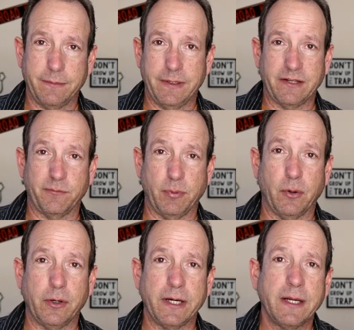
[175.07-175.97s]

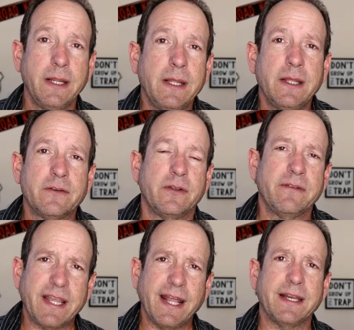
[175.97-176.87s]
exploring. So
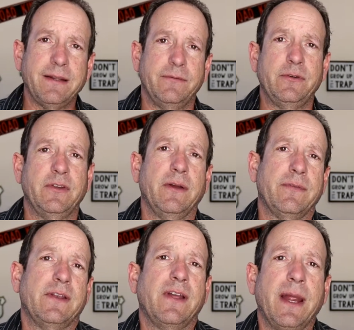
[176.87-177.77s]
you've got to give
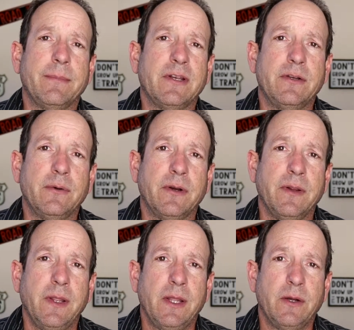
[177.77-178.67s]
yourself the time to do it.
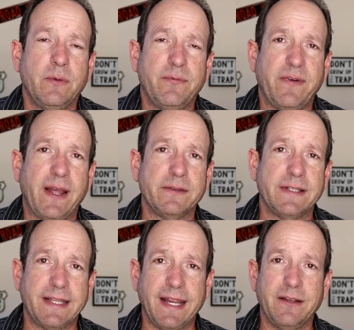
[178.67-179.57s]
We found the
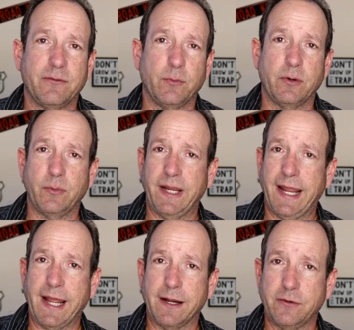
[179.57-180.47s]
days where we
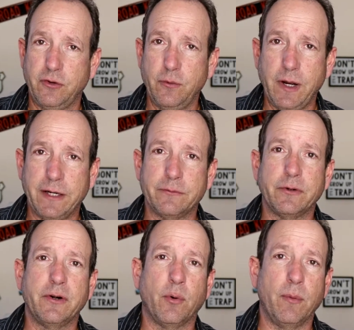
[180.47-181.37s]
had
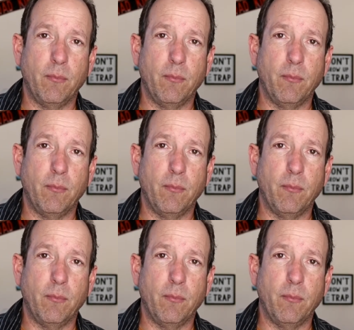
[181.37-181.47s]
200 or